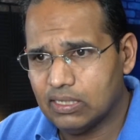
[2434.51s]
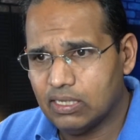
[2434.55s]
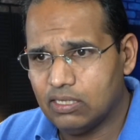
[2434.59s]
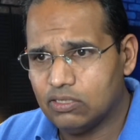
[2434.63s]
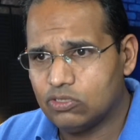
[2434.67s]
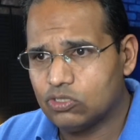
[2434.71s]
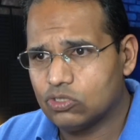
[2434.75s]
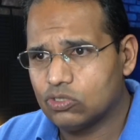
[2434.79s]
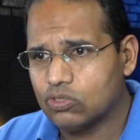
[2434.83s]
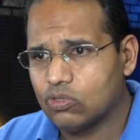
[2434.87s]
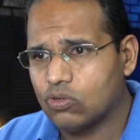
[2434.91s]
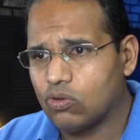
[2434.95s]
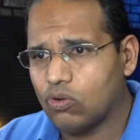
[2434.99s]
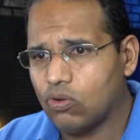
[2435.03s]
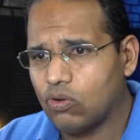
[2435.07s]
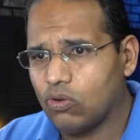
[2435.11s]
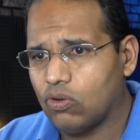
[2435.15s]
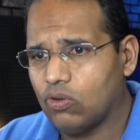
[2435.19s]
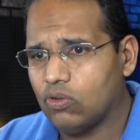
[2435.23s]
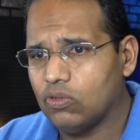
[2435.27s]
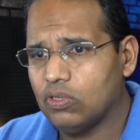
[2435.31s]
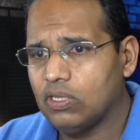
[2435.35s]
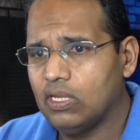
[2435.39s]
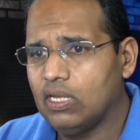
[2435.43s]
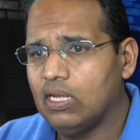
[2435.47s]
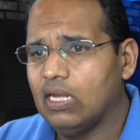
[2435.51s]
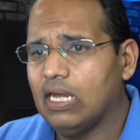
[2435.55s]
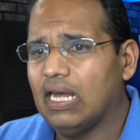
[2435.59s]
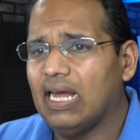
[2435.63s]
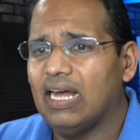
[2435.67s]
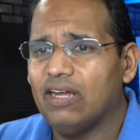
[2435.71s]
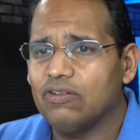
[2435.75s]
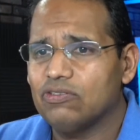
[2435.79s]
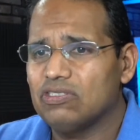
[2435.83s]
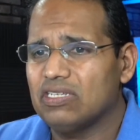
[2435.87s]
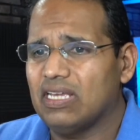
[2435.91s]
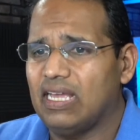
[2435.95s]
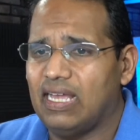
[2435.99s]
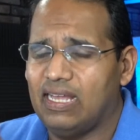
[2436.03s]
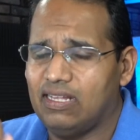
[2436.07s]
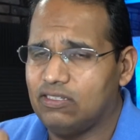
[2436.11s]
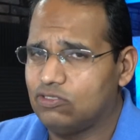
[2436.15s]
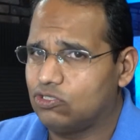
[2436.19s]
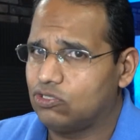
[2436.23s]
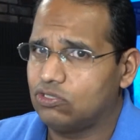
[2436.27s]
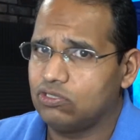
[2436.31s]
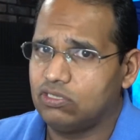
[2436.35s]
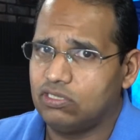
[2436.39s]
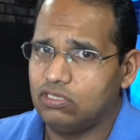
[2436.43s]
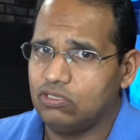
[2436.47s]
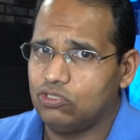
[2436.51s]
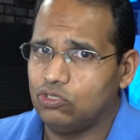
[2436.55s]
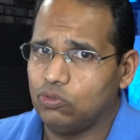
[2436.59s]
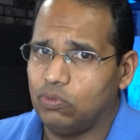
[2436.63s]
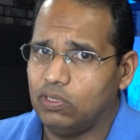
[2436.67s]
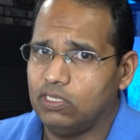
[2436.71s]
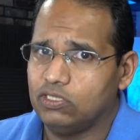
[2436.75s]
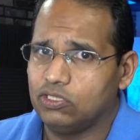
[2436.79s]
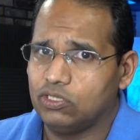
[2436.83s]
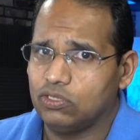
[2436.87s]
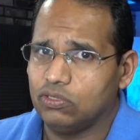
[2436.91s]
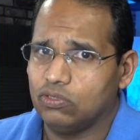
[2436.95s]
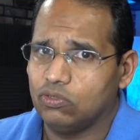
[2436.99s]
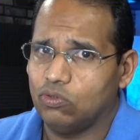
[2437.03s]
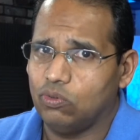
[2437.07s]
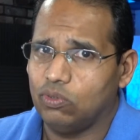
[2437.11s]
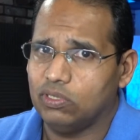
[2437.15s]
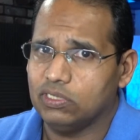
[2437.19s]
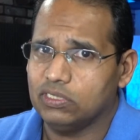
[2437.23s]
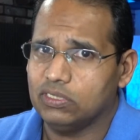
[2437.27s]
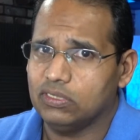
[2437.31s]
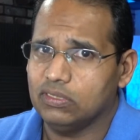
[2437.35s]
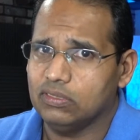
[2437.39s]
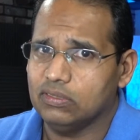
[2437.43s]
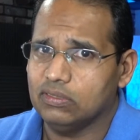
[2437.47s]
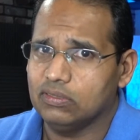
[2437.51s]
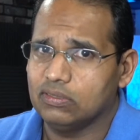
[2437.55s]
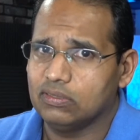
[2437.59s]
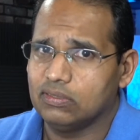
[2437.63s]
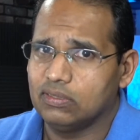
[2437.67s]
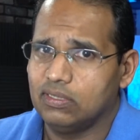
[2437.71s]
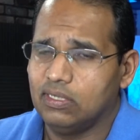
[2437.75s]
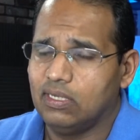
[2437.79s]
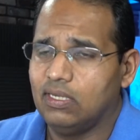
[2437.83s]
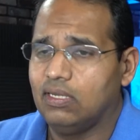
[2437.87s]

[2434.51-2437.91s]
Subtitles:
it's called How to Answer Situational Questions.